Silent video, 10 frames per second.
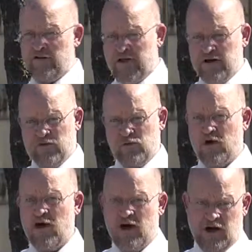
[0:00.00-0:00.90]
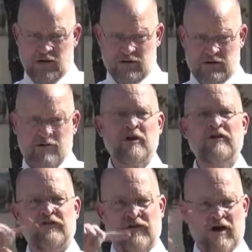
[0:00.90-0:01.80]
of things wrong.
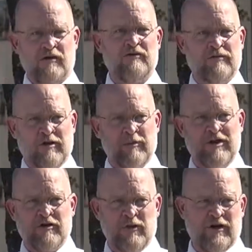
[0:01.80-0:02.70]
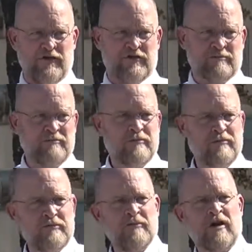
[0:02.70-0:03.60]
So there'll be a quiz
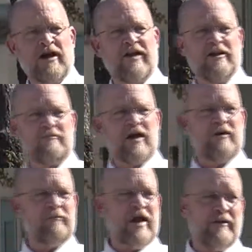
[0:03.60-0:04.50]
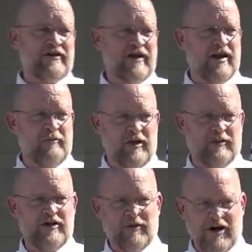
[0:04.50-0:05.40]
on it, maybe today,
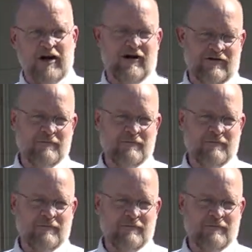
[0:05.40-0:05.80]
maybe tomorrow.